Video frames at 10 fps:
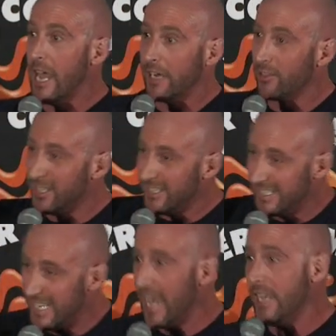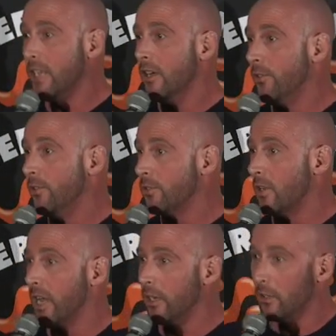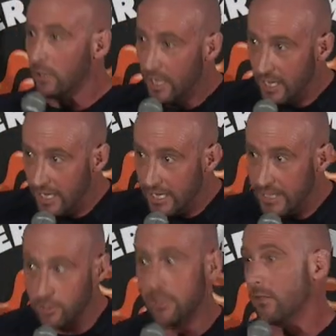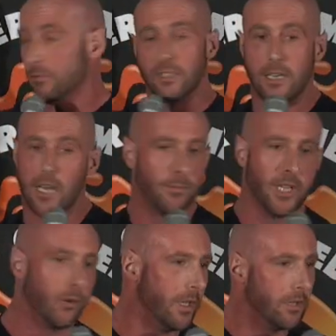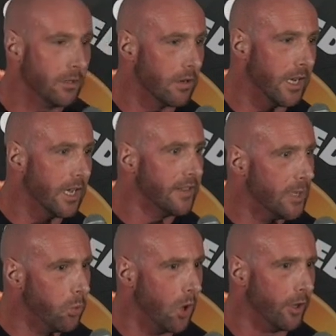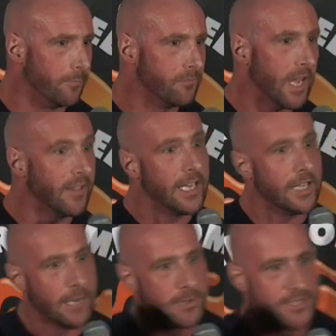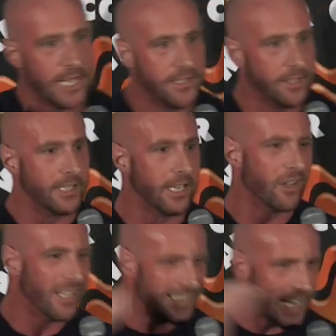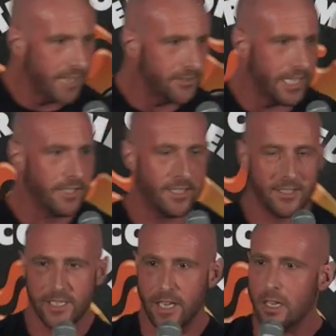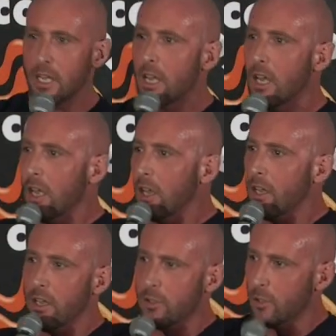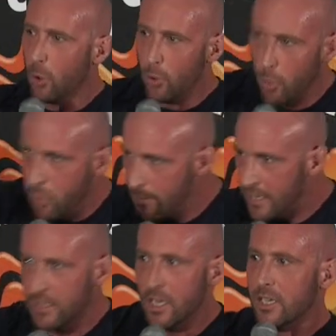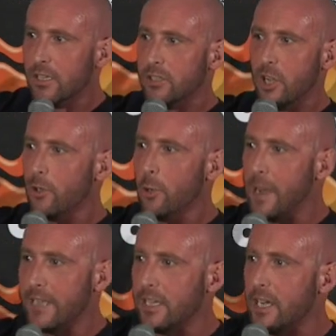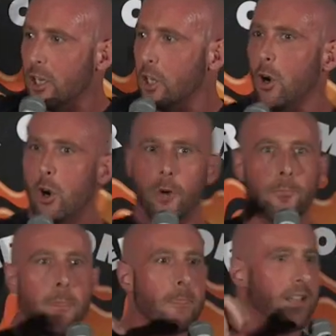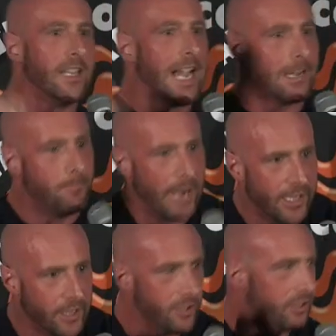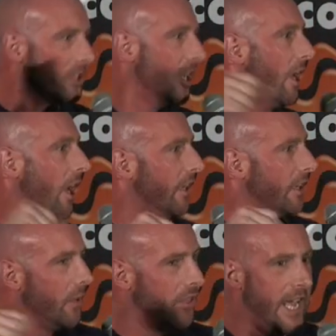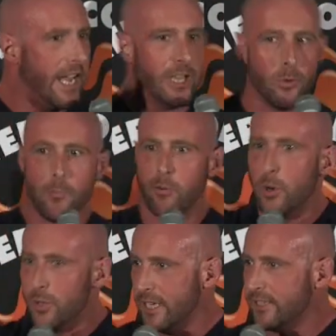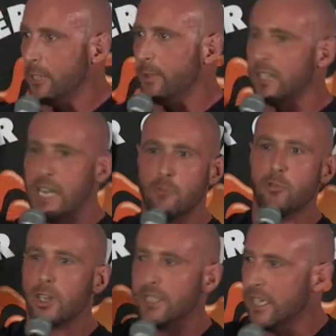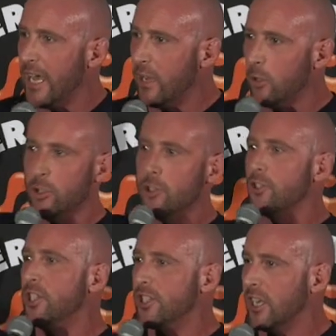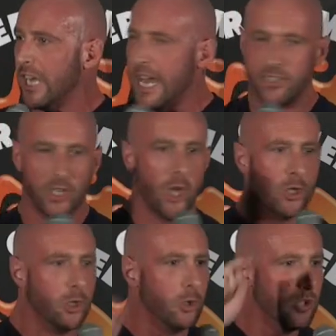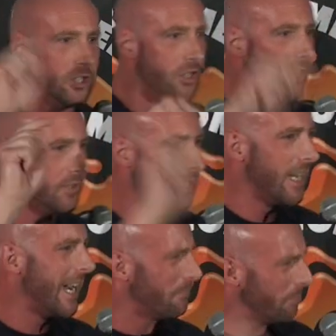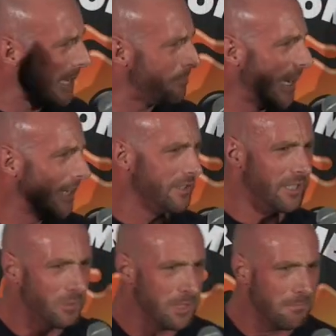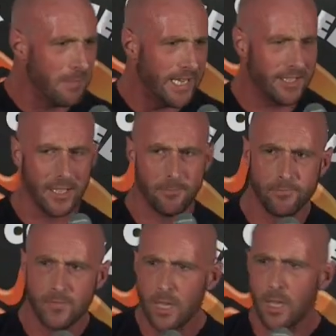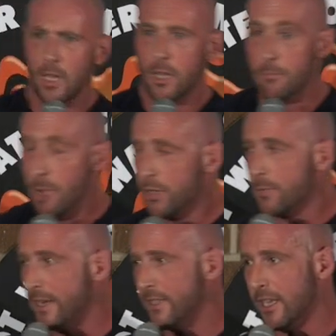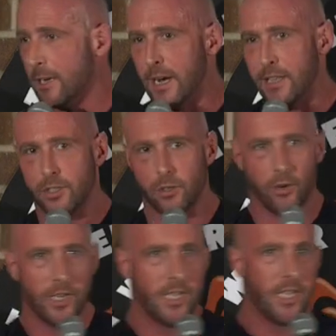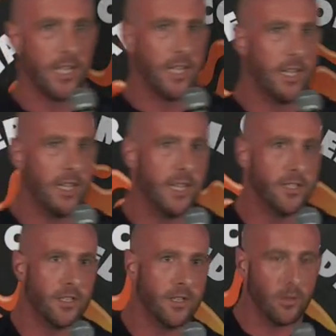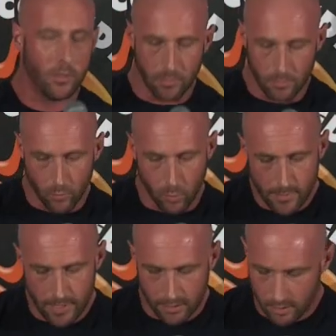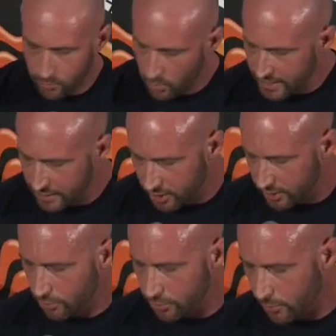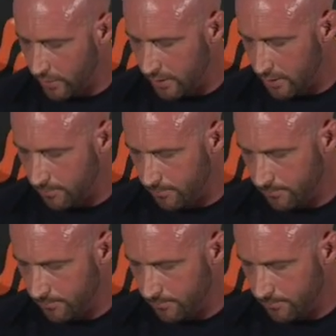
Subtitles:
and on the day of the trial, he just said, I'm guilty, right? And they won. And then it came to sentencing. On the day of sentencing, all the women turned up outside the court and they had banners. And they were there and they were protesting. They were saying, rot in hell, justice at last, you deserve to die. Big banners. It was amazing. The most amazing thing about the story is that the women had brought their children with them.